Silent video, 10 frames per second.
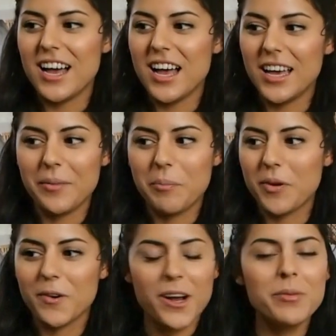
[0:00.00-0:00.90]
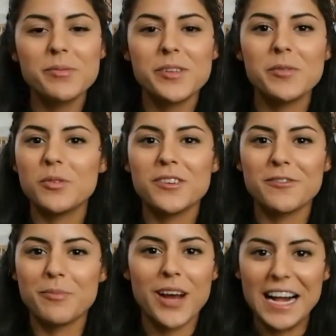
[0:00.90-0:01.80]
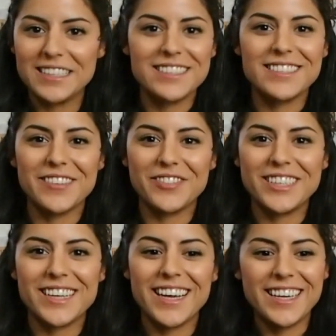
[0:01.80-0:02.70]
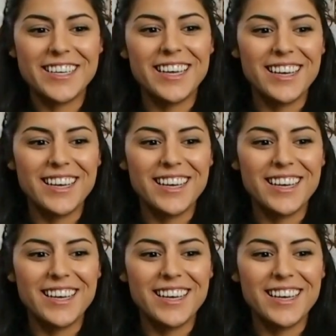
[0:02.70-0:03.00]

I probably wouldn't have practiced every day.